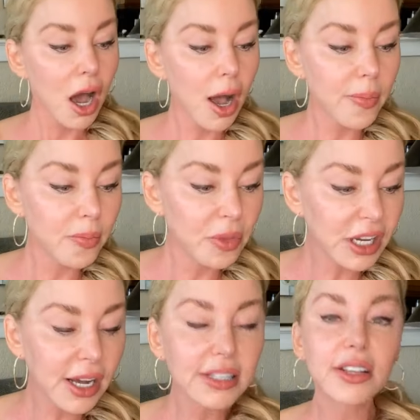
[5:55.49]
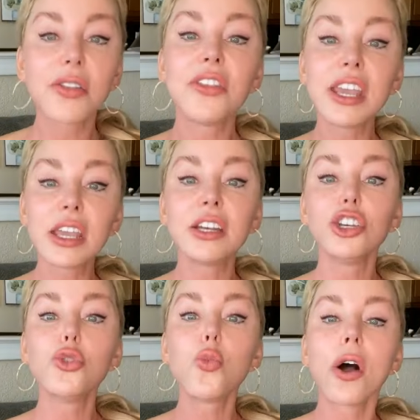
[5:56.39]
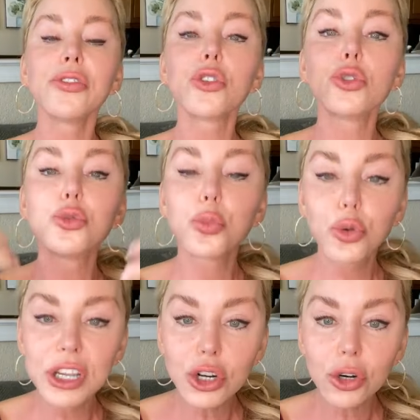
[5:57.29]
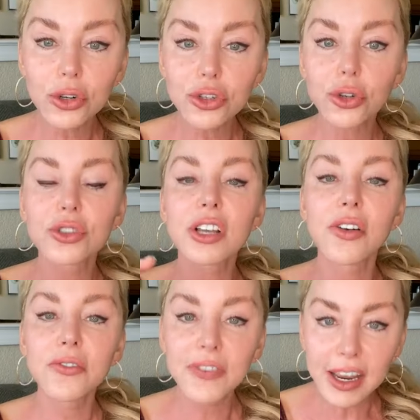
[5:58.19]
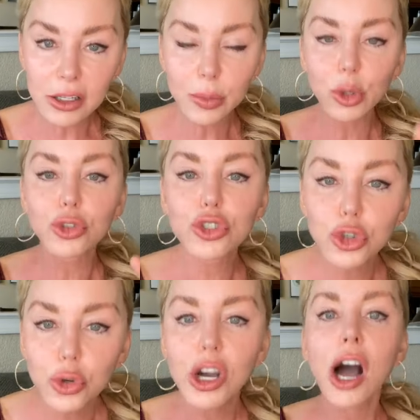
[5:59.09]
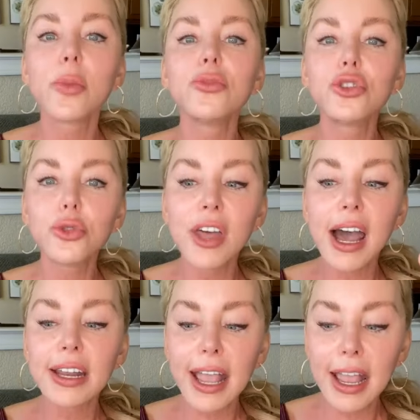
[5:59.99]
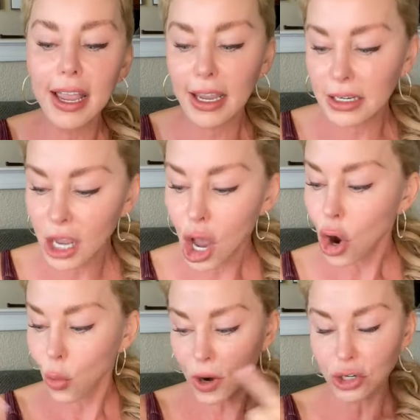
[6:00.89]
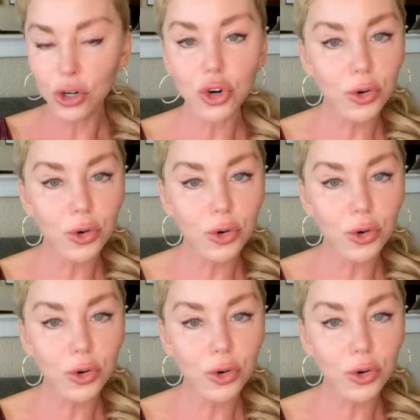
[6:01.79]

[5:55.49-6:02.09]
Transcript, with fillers: um, because then you want those precursors available to come to that aid when you're